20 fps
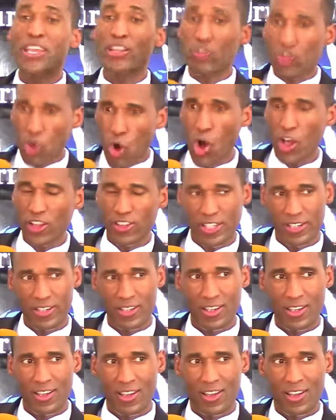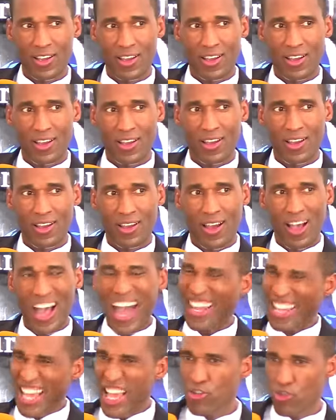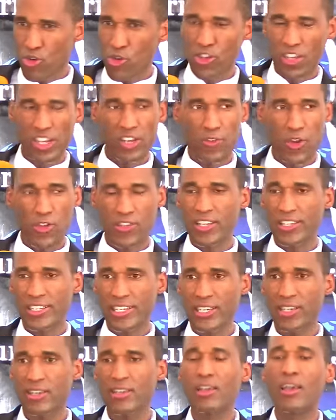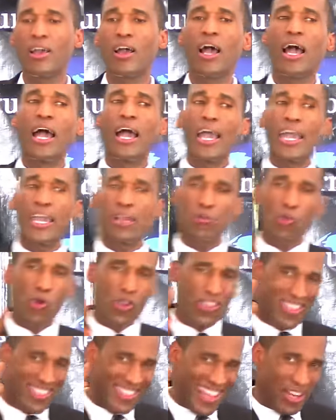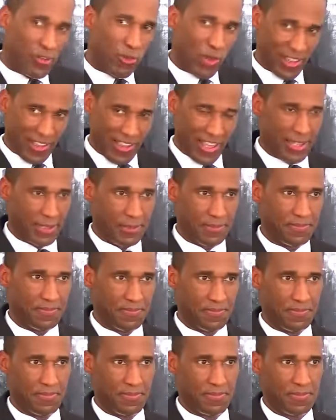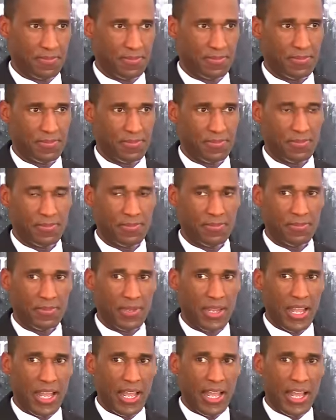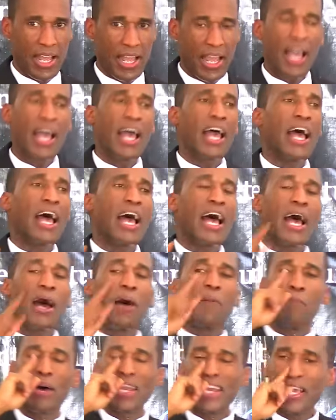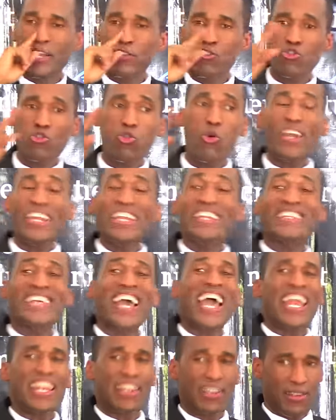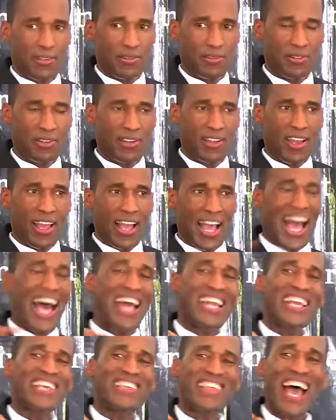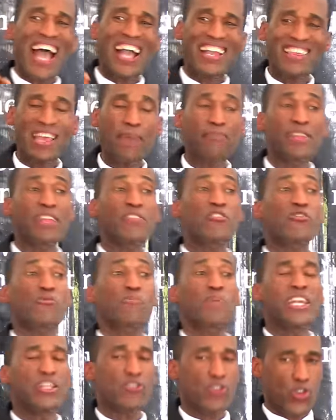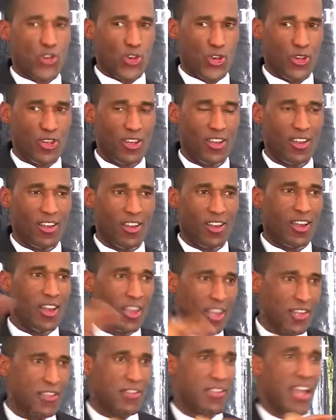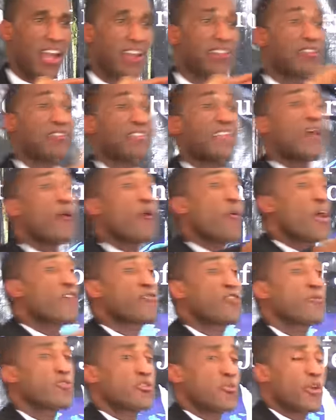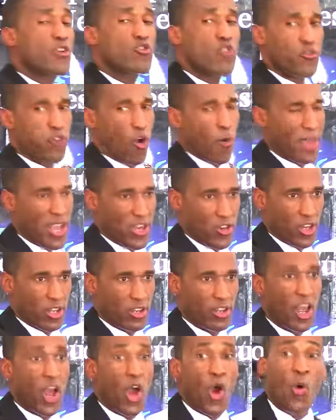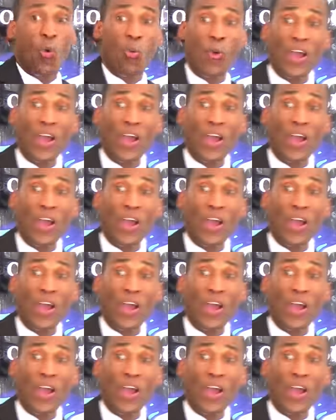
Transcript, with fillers: to be taught at Andrews University, it was Ted Wilson. But in 2010, at his acceptance speech, he said, stay away from spiritual formation.